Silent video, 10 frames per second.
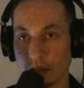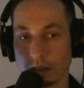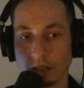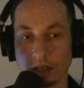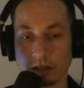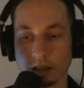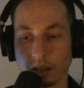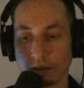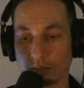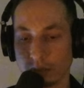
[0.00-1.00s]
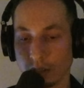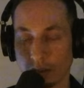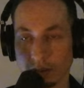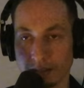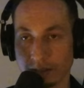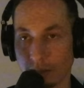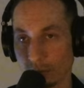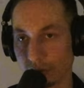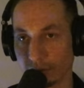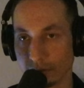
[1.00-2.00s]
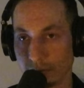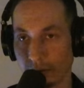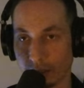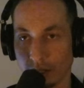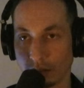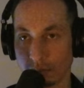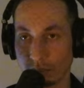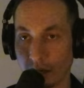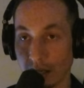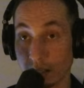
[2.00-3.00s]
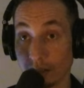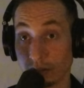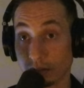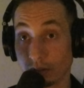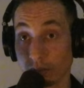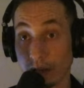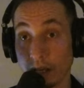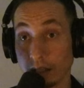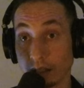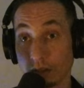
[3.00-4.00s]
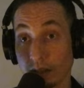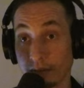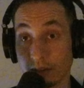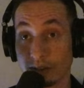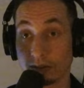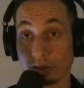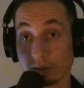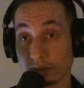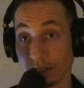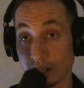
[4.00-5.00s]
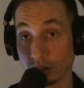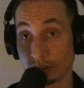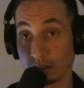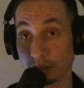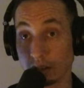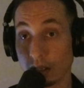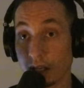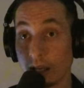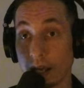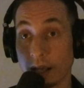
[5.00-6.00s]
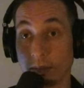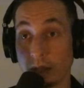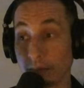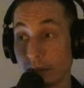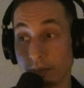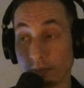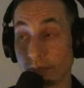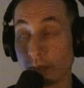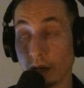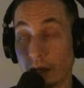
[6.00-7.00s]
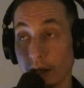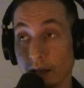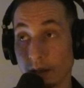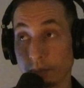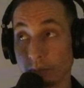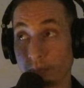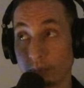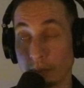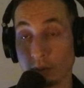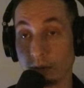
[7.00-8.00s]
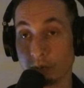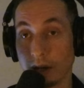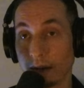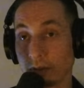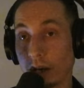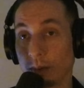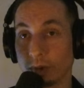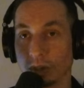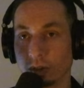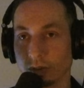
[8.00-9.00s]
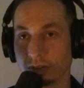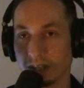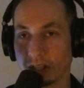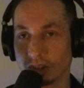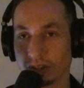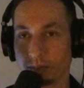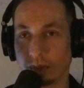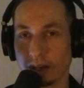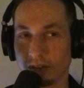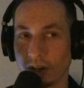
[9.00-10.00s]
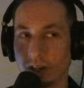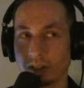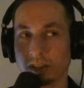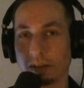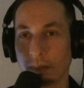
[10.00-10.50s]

that um, you know these chemicals are affecting your brain in a certain way, and you're having this hallucination, right. and maybe uh, people will have common hallucinations, mm-hmm. but it's all in the